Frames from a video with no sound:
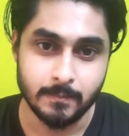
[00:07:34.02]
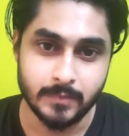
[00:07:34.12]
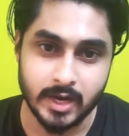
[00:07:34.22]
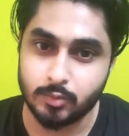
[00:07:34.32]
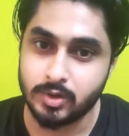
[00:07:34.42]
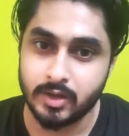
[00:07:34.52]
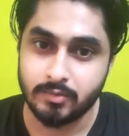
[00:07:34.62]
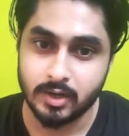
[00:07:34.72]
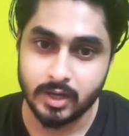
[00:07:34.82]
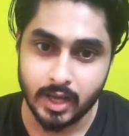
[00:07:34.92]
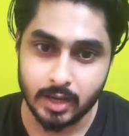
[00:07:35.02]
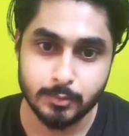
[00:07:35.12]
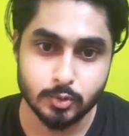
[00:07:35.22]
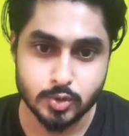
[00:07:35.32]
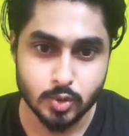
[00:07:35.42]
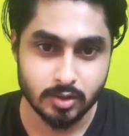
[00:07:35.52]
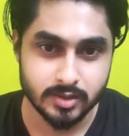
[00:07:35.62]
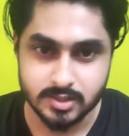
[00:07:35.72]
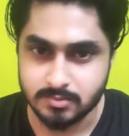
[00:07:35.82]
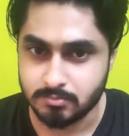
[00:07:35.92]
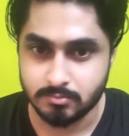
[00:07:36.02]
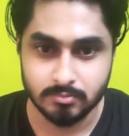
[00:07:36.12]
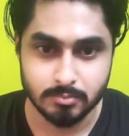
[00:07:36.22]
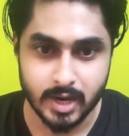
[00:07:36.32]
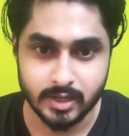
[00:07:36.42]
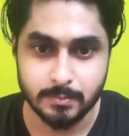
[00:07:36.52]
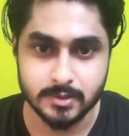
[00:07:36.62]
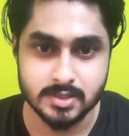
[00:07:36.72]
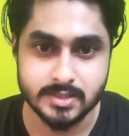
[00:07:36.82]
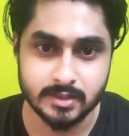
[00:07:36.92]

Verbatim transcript: that will definitely help you to solve these minor puzzles,